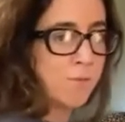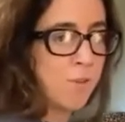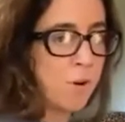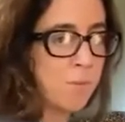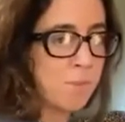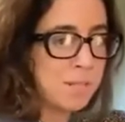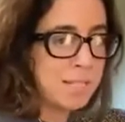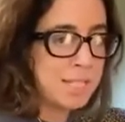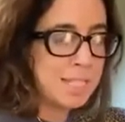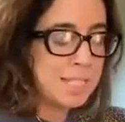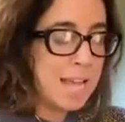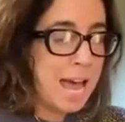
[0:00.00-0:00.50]
from
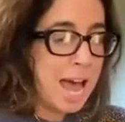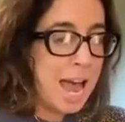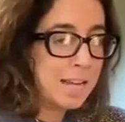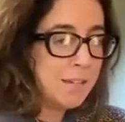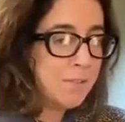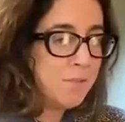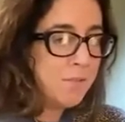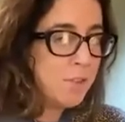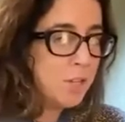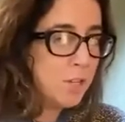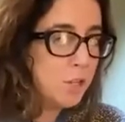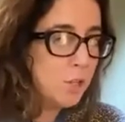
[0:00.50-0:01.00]
a
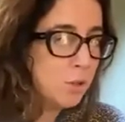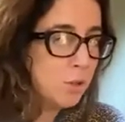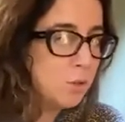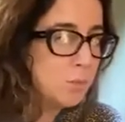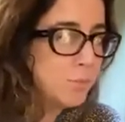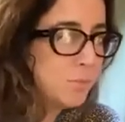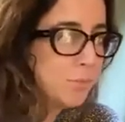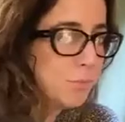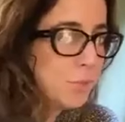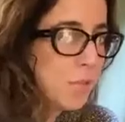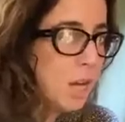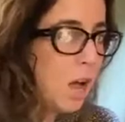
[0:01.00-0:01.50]
side view
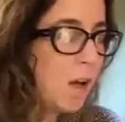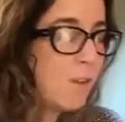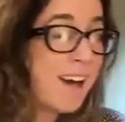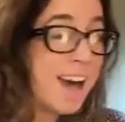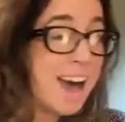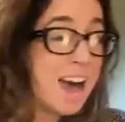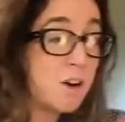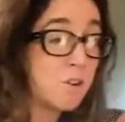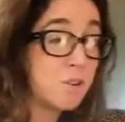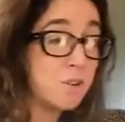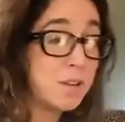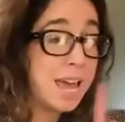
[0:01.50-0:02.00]
of
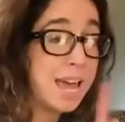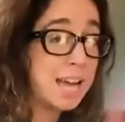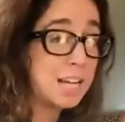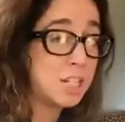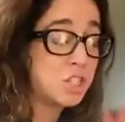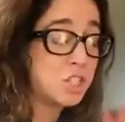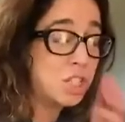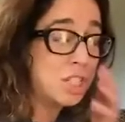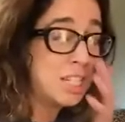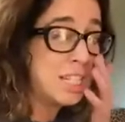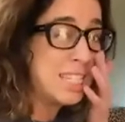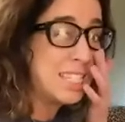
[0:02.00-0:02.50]
how to
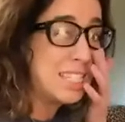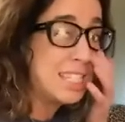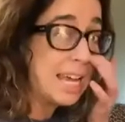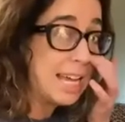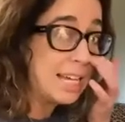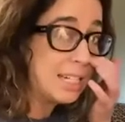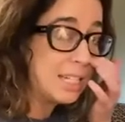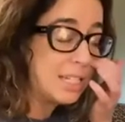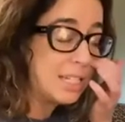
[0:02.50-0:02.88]
actually sit.